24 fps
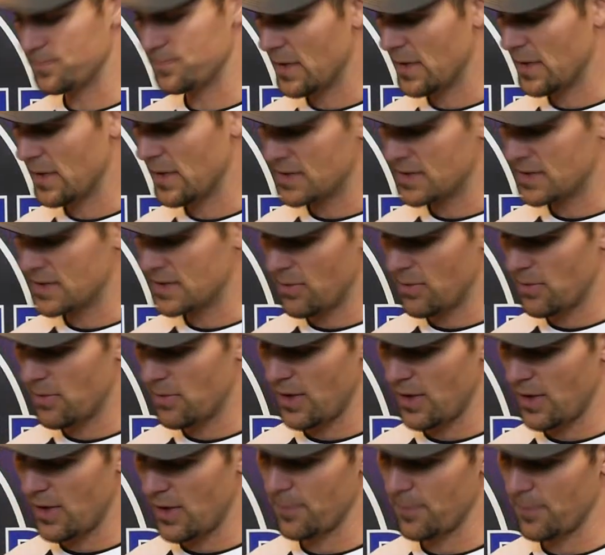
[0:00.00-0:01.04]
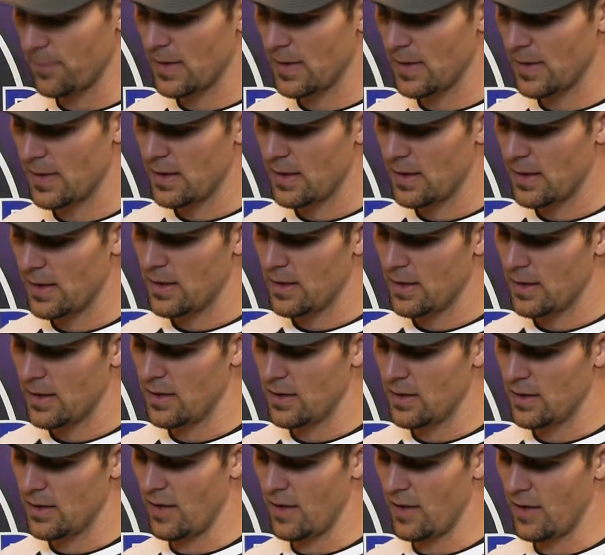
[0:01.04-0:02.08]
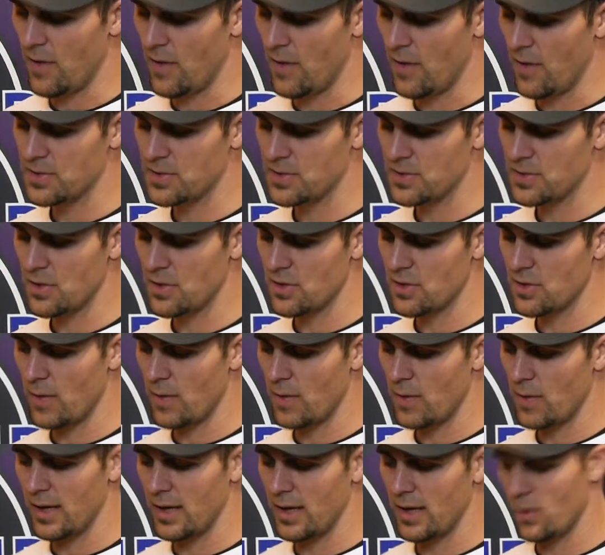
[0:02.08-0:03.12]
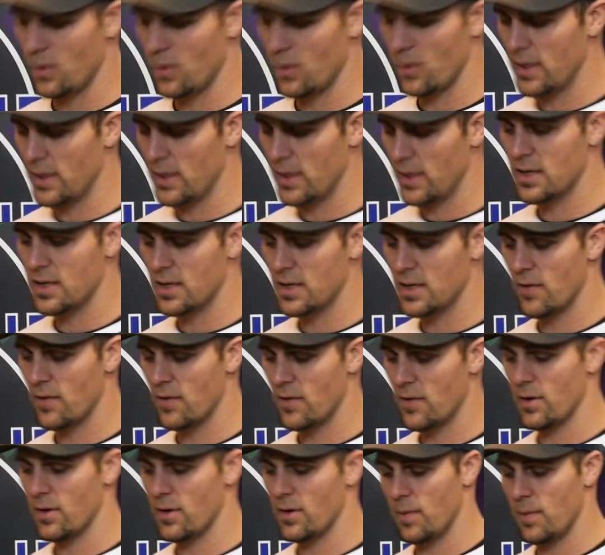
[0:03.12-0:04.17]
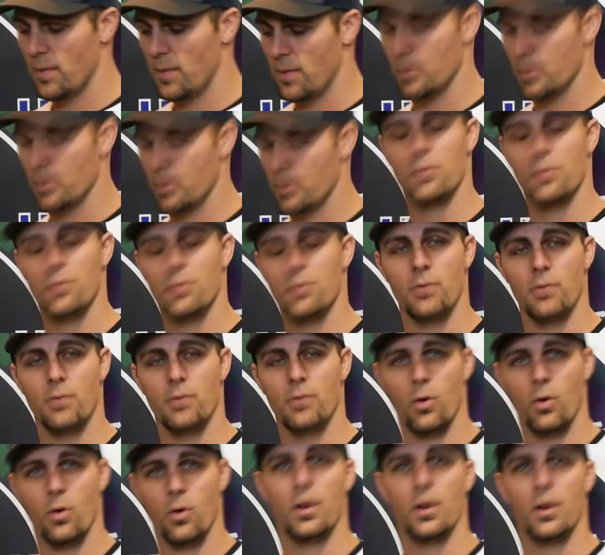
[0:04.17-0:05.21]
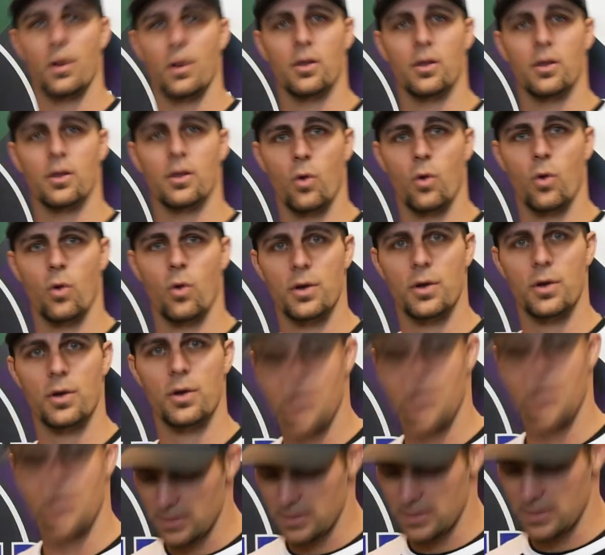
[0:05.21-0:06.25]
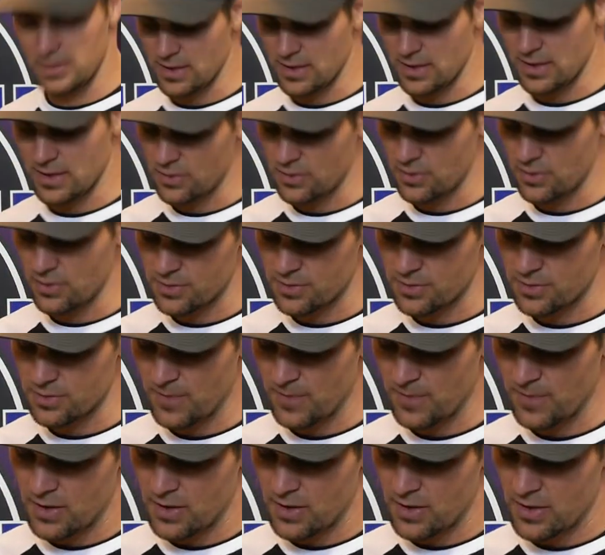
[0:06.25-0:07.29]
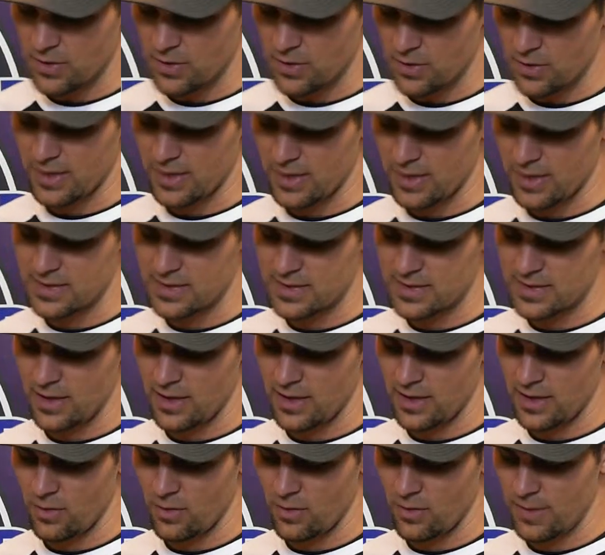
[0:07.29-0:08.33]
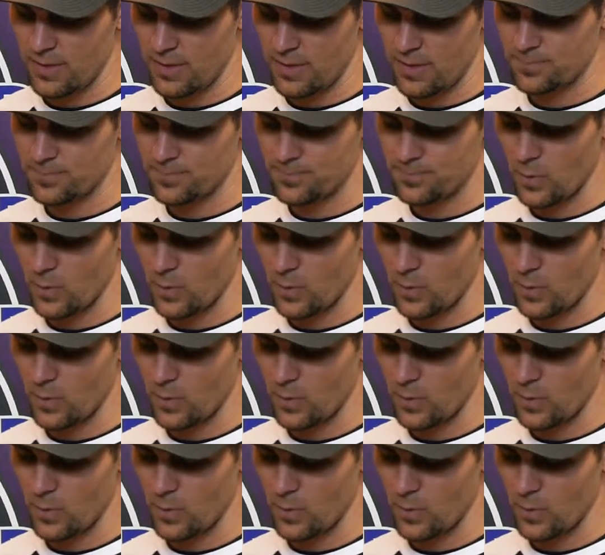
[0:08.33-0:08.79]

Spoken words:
same thing. I have options on the right. I know I need to cover upper, lower, and core to get these guys loose. So I can say, you know what, we're